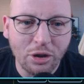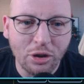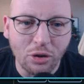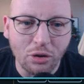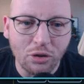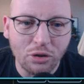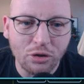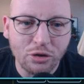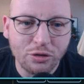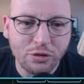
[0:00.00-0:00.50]

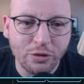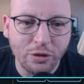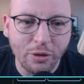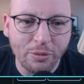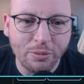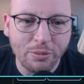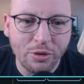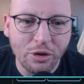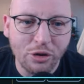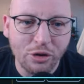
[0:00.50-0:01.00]
goals
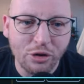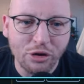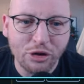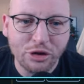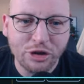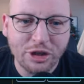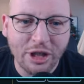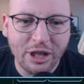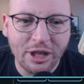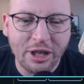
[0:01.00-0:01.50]
from
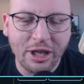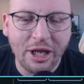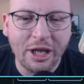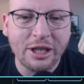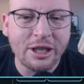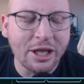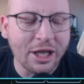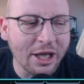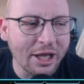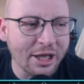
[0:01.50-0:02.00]
Urshall
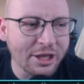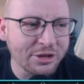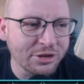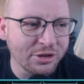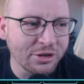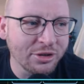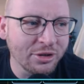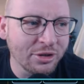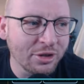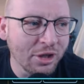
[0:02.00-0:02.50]
and
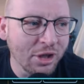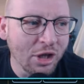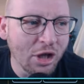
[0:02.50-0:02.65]
Larsen